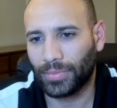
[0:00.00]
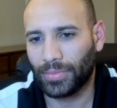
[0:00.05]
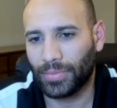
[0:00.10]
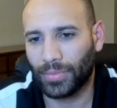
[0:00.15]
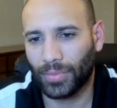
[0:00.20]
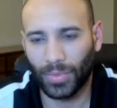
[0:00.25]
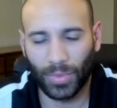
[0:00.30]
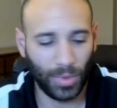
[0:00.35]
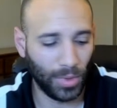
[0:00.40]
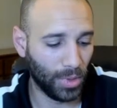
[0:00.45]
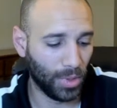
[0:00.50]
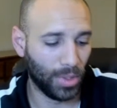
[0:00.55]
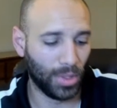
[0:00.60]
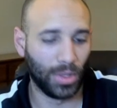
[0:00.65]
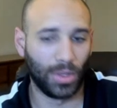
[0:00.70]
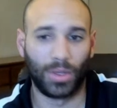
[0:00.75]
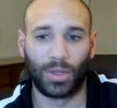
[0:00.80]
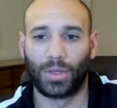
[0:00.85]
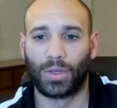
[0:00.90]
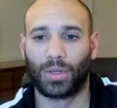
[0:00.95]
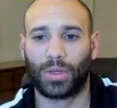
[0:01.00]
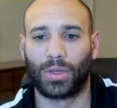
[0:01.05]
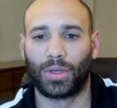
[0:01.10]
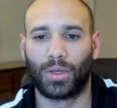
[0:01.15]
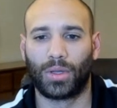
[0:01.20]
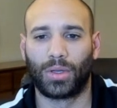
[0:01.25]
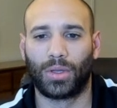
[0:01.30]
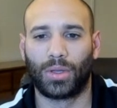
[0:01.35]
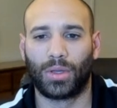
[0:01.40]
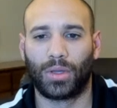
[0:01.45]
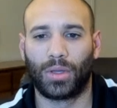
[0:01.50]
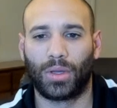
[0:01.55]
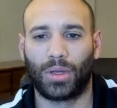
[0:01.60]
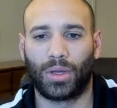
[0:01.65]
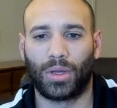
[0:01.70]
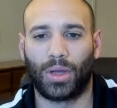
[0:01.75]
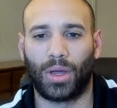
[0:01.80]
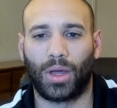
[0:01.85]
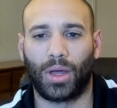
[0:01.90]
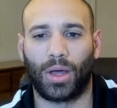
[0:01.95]

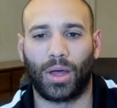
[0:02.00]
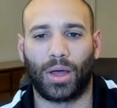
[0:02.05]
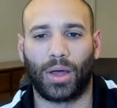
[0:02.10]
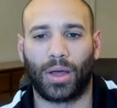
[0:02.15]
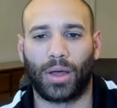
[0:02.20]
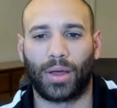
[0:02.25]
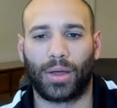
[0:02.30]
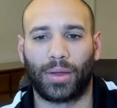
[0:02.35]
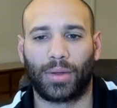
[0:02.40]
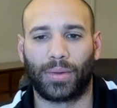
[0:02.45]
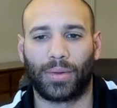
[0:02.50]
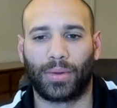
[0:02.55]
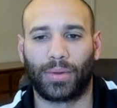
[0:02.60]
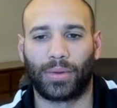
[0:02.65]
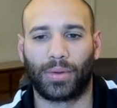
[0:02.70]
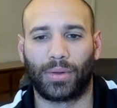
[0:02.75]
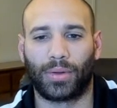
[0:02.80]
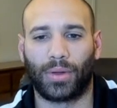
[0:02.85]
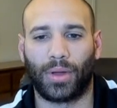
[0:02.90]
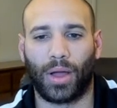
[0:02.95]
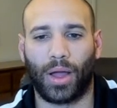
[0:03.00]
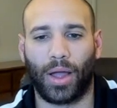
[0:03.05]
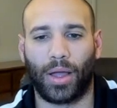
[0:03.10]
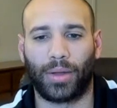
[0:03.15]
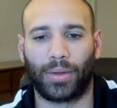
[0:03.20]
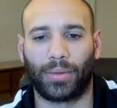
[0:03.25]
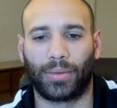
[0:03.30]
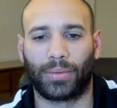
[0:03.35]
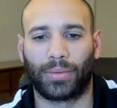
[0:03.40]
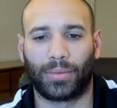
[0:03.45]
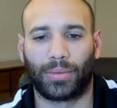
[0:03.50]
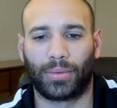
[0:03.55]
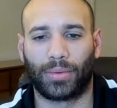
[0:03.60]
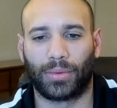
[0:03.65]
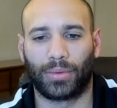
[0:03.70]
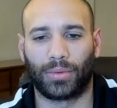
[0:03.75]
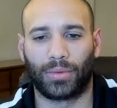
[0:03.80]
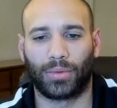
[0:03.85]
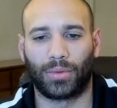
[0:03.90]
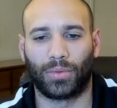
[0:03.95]
all right,
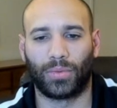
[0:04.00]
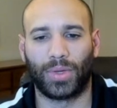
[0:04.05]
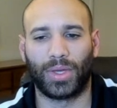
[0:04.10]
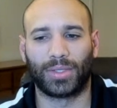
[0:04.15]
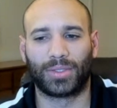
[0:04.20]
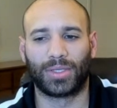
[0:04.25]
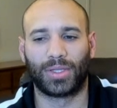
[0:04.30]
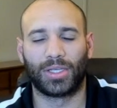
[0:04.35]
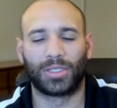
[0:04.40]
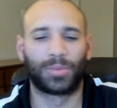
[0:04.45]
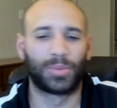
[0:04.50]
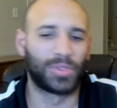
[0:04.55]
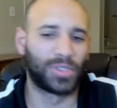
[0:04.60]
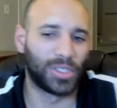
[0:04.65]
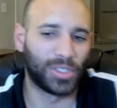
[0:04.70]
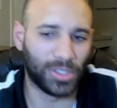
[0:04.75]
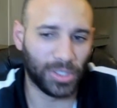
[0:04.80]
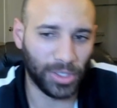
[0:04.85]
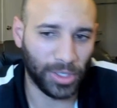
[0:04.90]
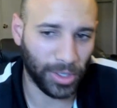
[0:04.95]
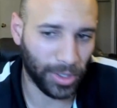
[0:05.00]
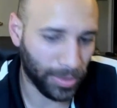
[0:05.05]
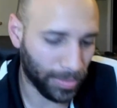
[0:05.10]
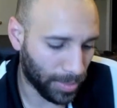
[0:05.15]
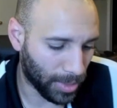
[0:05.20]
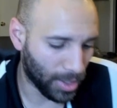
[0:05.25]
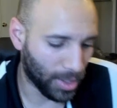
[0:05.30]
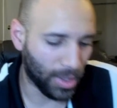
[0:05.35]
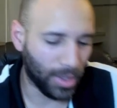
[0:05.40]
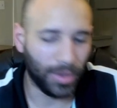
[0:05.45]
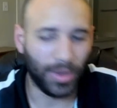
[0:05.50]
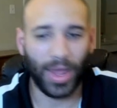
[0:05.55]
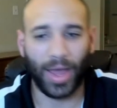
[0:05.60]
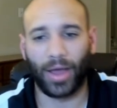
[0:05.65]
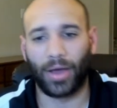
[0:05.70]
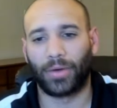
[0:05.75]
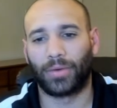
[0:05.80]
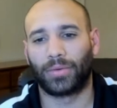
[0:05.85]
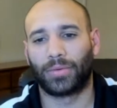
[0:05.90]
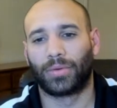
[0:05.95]
we get to this position here.
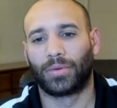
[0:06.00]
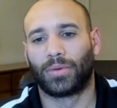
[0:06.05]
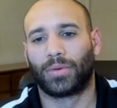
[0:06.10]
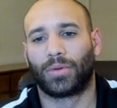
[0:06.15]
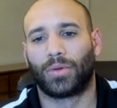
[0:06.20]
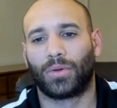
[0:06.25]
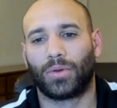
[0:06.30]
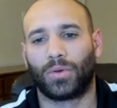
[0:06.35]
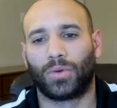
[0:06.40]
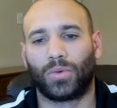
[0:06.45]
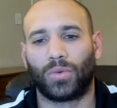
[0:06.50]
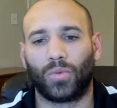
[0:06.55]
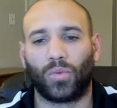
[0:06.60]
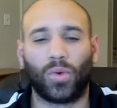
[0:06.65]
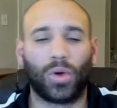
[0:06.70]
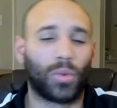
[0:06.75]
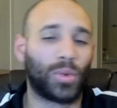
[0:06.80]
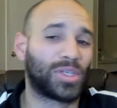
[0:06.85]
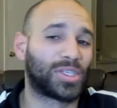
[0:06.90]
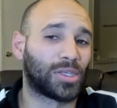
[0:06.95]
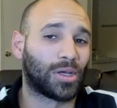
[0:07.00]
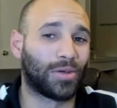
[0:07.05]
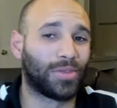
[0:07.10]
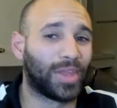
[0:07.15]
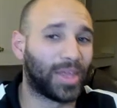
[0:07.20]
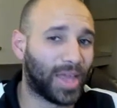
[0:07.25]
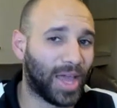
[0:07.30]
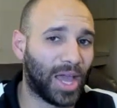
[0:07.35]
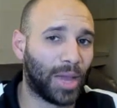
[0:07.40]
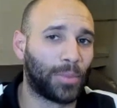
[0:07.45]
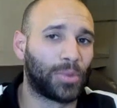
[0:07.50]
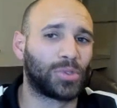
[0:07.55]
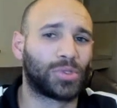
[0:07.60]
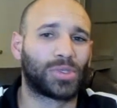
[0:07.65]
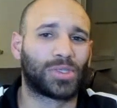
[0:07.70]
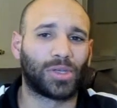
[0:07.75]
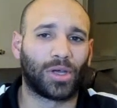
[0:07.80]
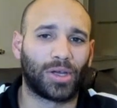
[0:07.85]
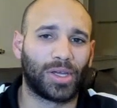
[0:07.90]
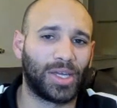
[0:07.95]
Now, what we saw in the game, we
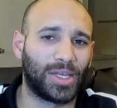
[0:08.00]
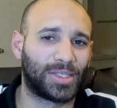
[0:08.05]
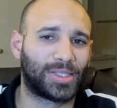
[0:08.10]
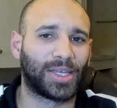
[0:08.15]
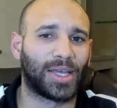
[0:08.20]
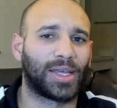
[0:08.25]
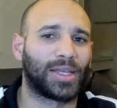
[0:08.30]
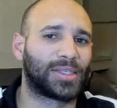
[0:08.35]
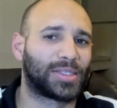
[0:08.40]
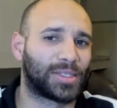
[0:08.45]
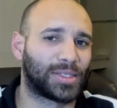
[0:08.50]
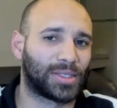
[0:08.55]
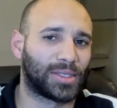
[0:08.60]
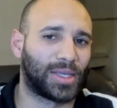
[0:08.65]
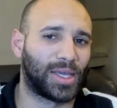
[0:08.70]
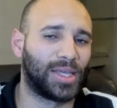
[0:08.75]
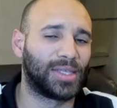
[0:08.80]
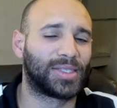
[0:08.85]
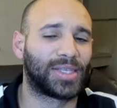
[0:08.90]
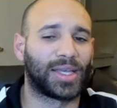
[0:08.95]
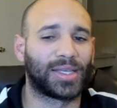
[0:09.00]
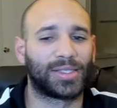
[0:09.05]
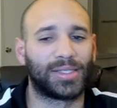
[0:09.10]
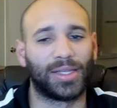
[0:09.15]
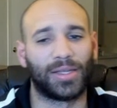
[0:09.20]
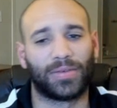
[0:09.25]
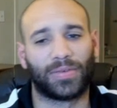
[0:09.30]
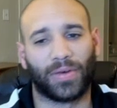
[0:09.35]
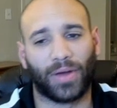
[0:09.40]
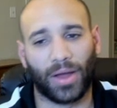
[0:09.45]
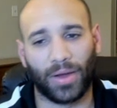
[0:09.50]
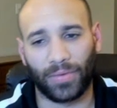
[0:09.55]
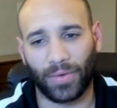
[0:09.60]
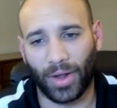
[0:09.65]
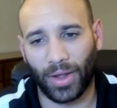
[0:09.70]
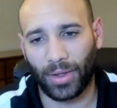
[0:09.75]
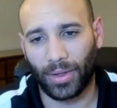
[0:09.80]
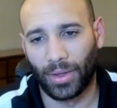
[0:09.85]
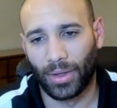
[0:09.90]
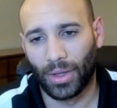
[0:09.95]
just saw e takes d5,
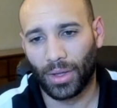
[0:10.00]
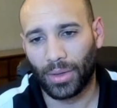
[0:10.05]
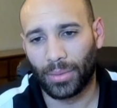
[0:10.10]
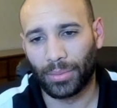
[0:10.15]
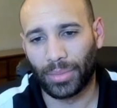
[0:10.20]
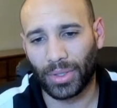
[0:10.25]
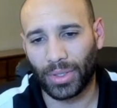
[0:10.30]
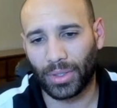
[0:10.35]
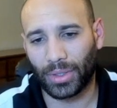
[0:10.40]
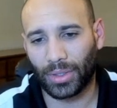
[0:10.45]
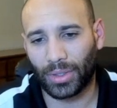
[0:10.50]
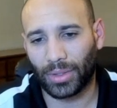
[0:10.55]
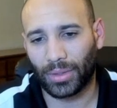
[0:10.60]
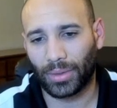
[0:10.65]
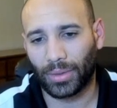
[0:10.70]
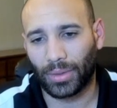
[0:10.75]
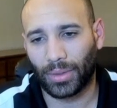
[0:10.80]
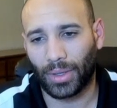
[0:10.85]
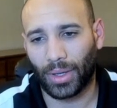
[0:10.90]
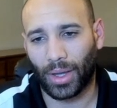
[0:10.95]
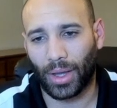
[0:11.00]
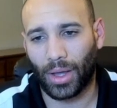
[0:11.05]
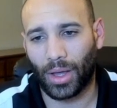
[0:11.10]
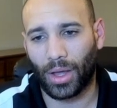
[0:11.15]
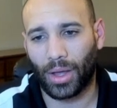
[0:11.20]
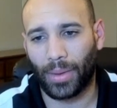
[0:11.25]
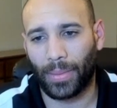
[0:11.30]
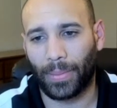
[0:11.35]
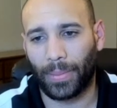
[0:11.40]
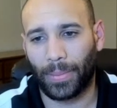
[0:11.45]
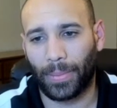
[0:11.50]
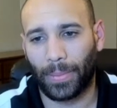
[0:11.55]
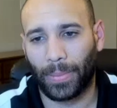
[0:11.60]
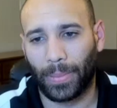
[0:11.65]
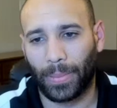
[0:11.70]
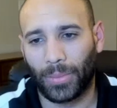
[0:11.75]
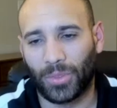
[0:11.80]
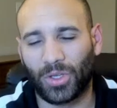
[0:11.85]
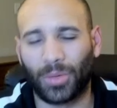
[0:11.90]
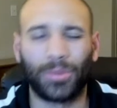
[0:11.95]
right? But
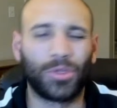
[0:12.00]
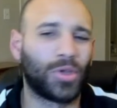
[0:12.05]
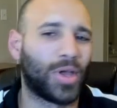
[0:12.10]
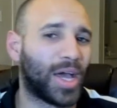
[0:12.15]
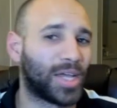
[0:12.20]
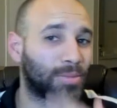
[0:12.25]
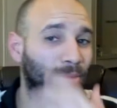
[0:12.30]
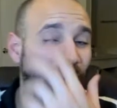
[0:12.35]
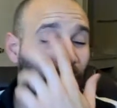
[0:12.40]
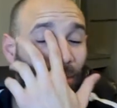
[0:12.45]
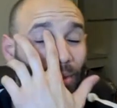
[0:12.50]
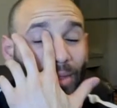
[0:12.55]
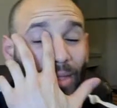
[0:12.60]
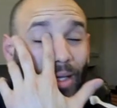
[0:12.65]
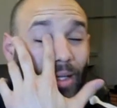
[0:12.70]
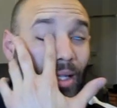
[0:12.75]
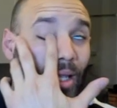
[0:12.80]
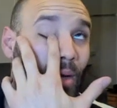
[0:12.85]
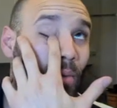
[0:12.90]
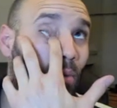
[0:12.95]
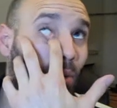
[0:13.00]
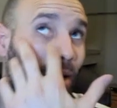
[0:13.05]
some of you guys might have been thinking, like,